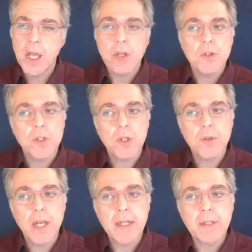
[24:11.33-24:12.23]
So
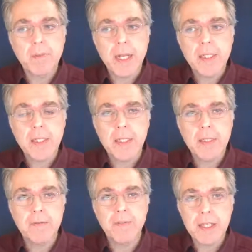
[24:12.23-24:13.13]
that basically
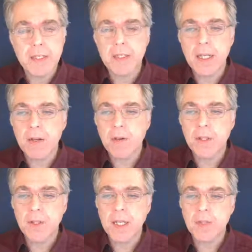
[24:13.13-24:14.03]
fixes then all the
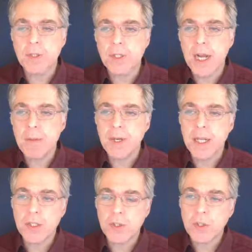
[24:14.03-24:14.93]
things which are happening
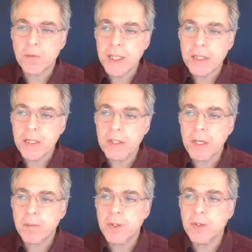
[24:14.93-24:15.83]
here. So you basically
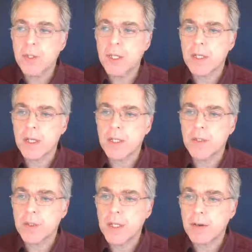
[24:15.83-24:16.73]
start producing
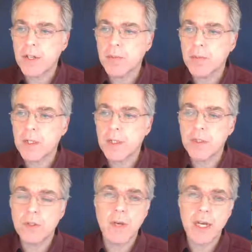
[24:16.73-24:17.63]
deuterium. This is
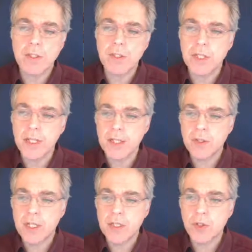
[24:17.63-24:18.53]
2 hydrogen here,
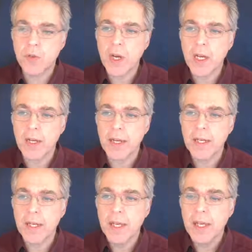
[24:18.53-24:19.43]
so that's the green line.
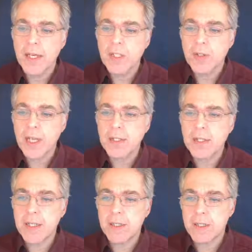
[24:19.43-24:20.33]
So that
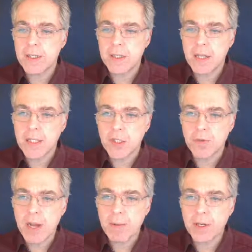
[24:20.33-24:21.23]
starts
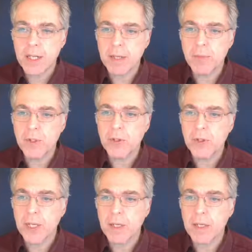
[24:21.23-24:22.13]
rapidly
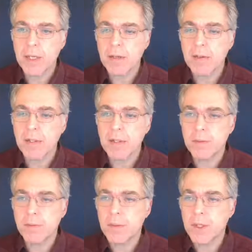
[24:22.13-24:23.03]
producing
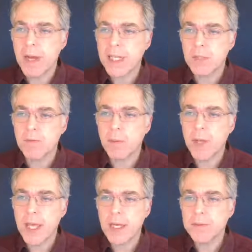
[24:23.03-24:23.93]
the maximum here.